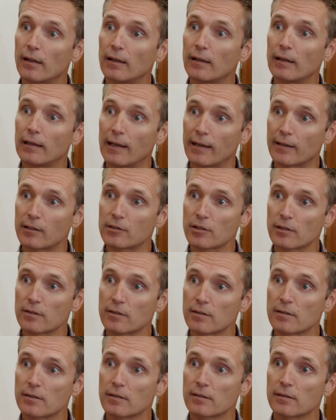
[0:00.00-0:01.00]

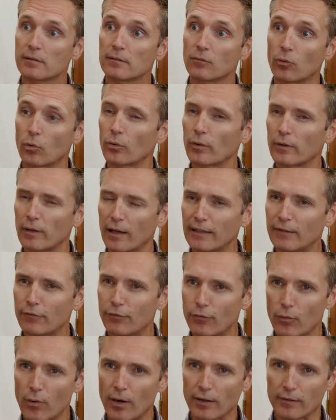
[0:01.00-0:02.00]
elections or ninety
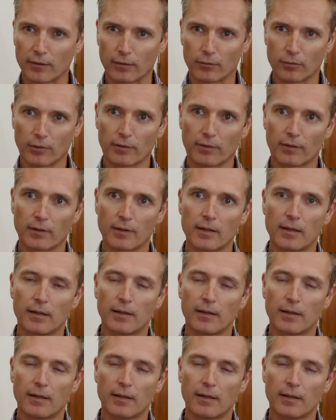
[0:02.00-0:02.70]
four I think it was,